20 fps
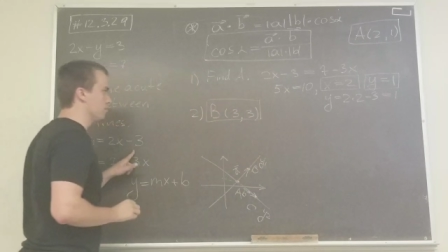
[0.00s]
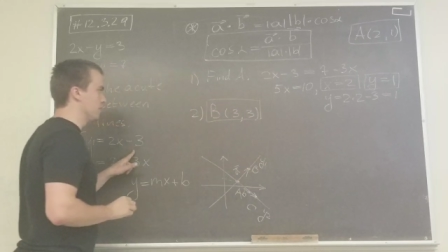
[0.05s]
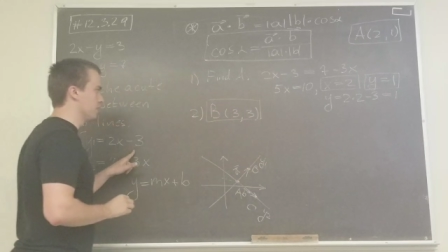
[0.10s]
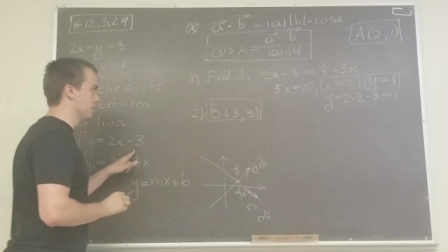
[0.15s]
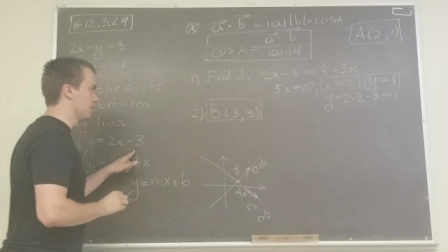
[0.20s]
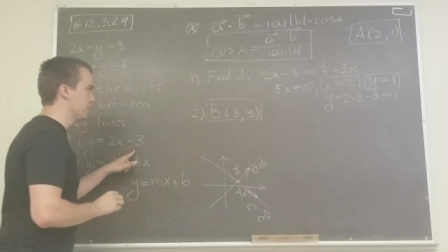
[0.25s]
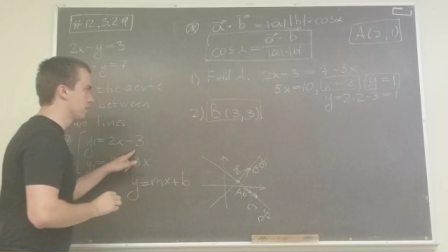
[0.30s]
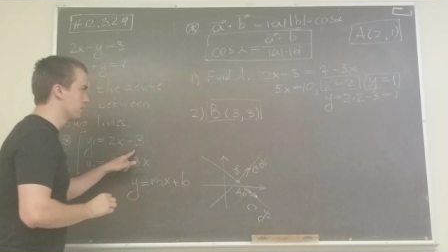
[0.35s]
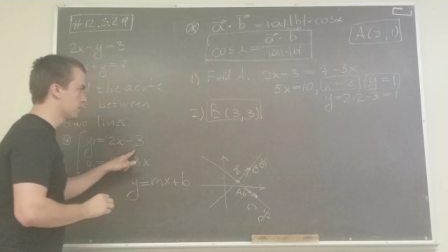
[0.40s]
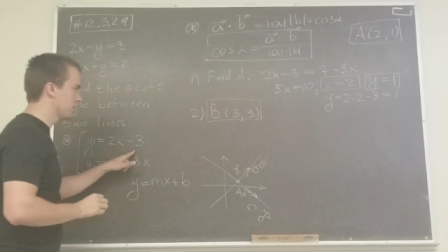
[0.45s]
B.
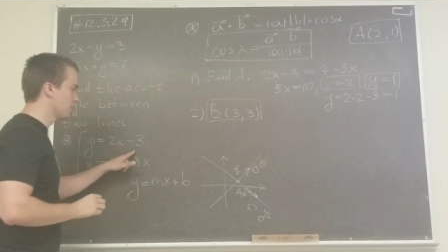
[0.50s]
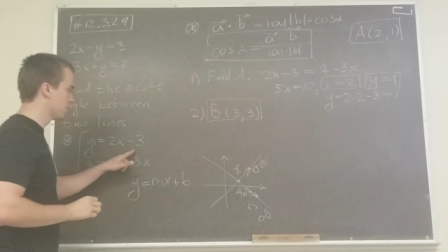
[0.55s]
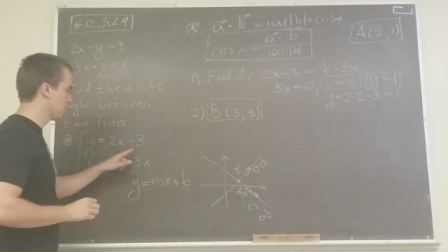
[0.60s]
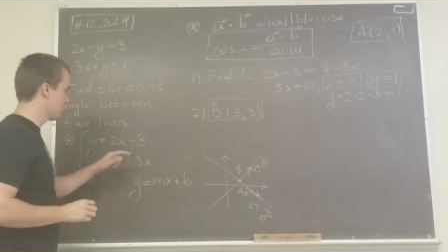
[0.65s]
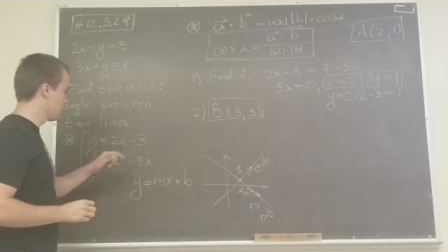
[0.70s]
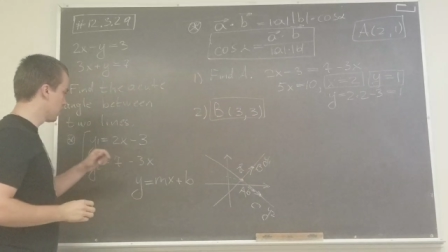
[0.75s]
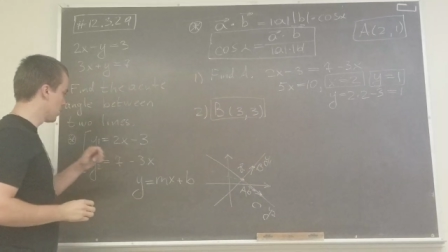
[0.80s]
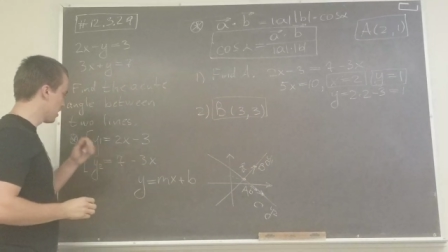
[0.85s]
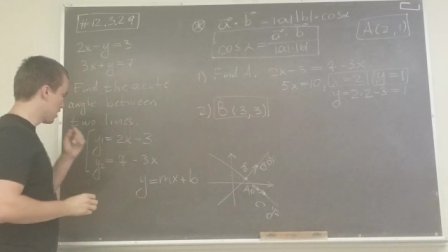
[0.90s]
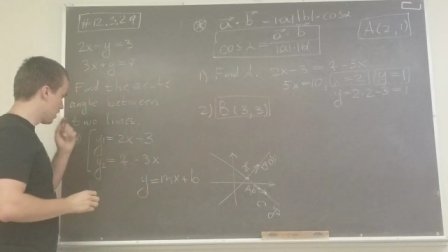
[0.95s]

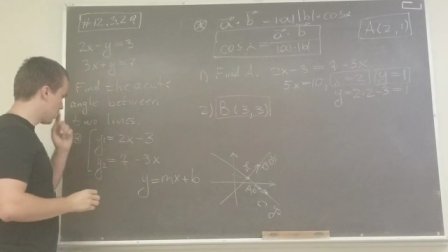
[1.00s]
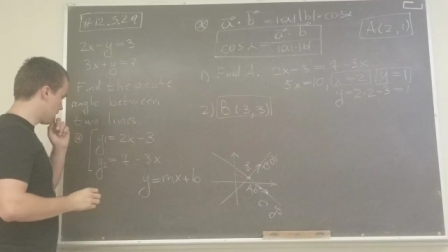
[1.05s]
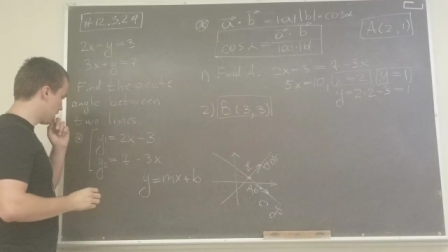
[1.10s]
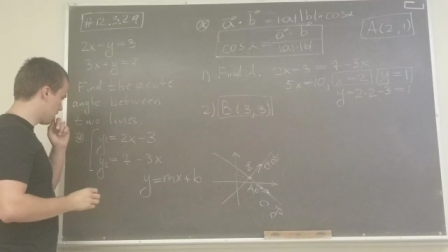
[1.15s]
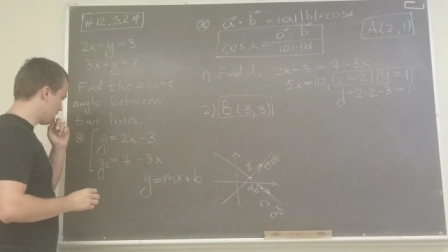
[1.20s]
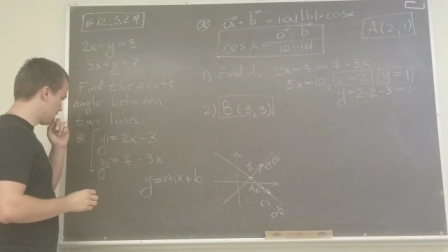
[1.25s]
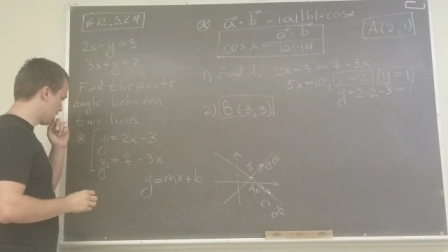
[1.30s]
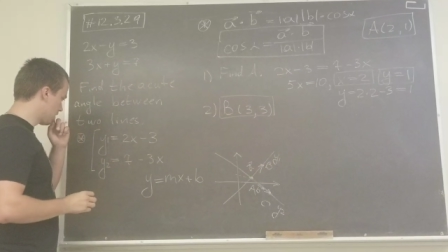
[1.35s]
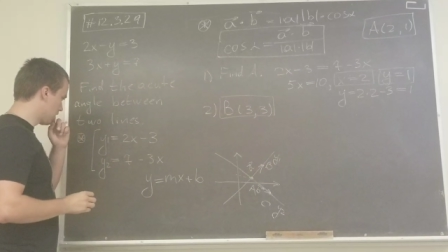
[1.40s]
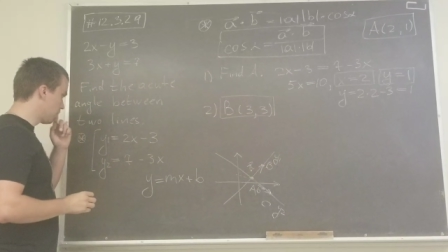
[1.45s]

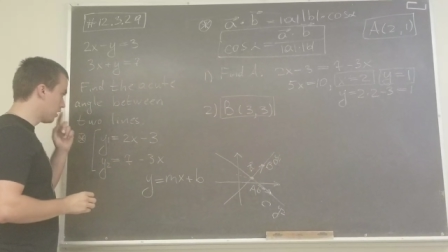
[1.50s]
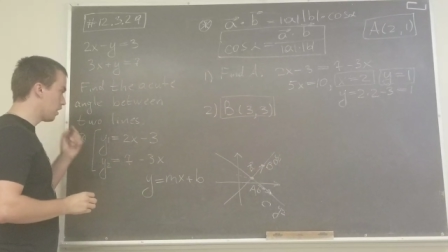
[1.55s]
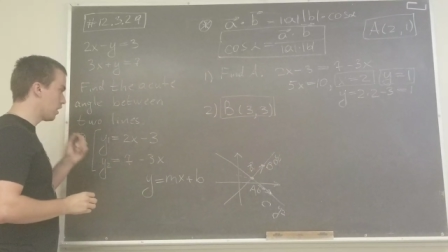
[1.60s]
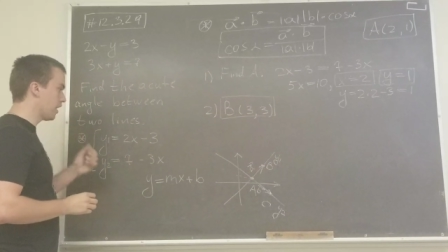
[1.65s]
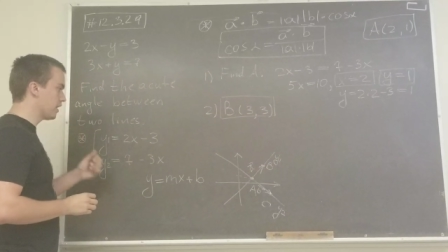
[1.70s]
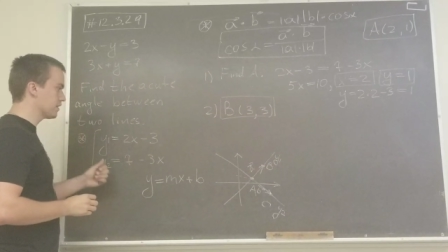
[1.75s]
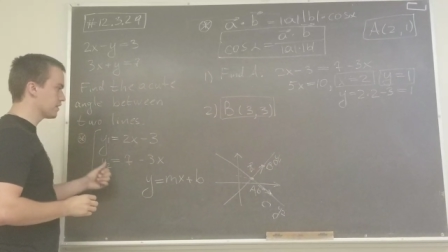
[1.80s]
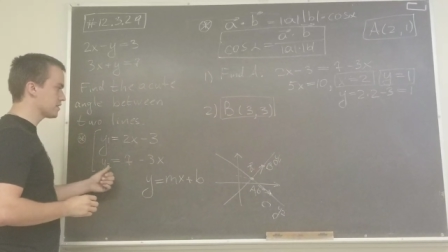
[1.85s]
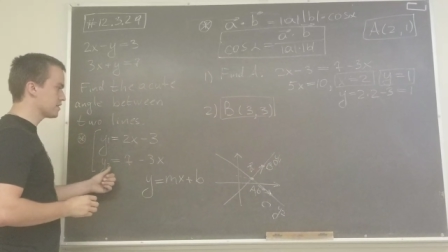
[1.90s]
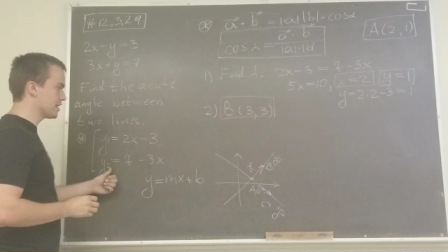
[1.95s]

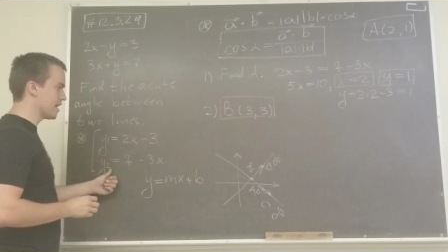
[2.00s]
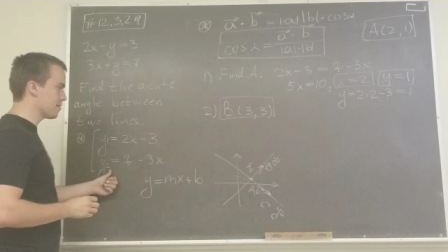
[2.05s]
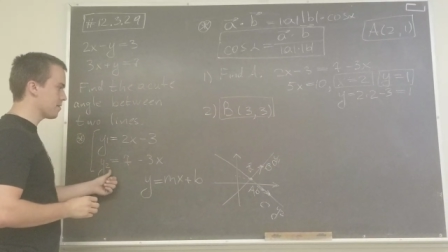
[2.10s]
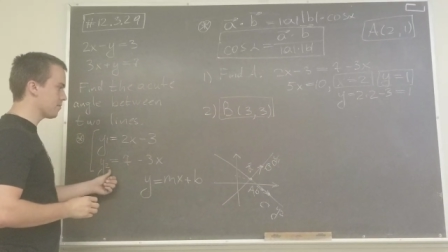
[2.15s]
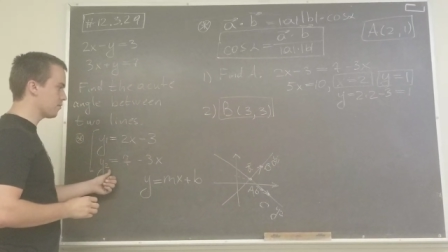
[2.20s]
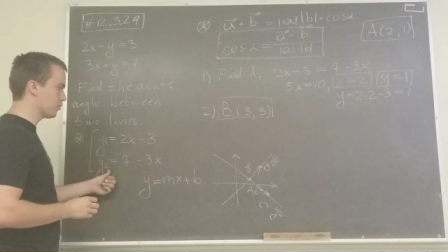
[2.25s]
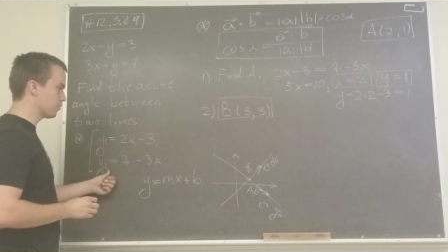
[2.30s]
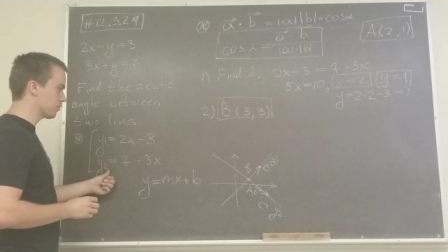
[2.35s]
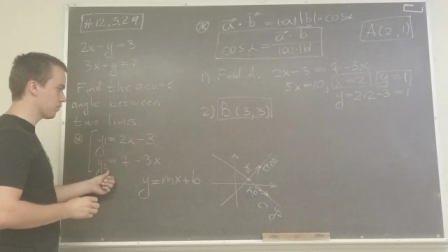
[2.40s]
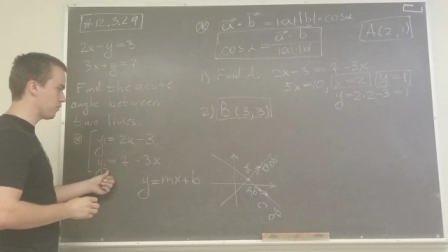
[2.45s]
In the same, I
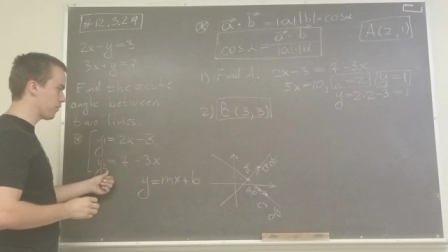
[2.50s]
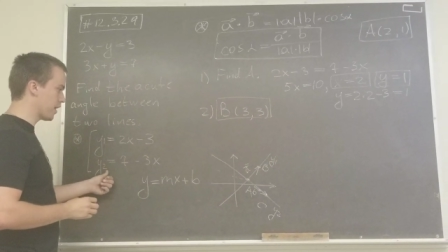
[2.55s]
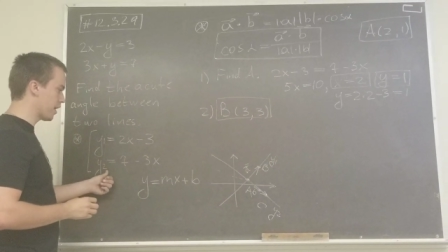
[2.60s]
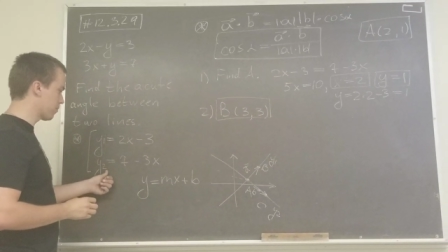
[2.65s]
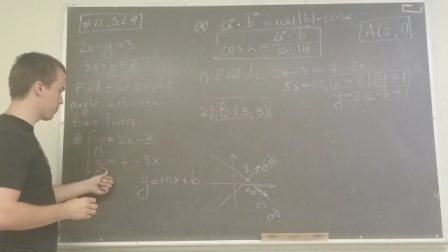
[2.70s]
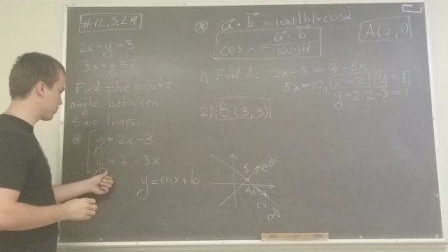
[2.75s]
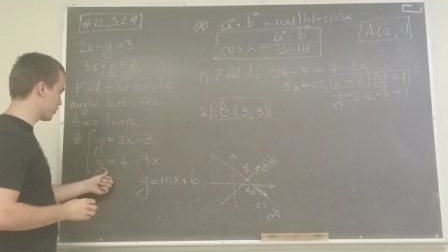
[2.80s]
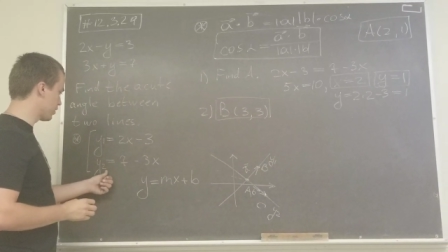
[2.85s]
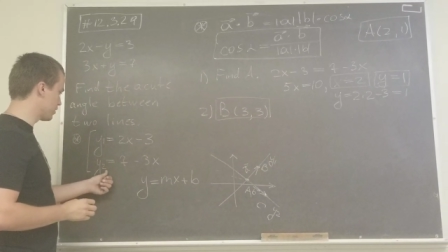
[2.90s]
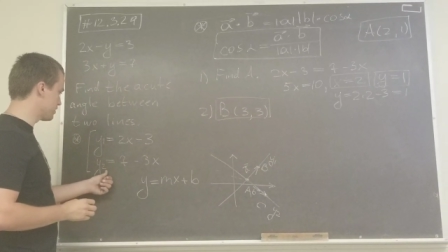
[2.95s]
want to
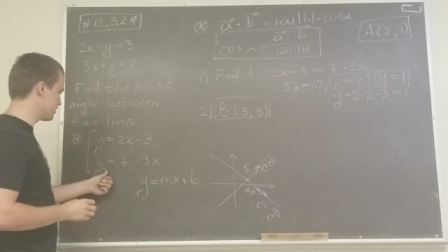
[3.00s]
find point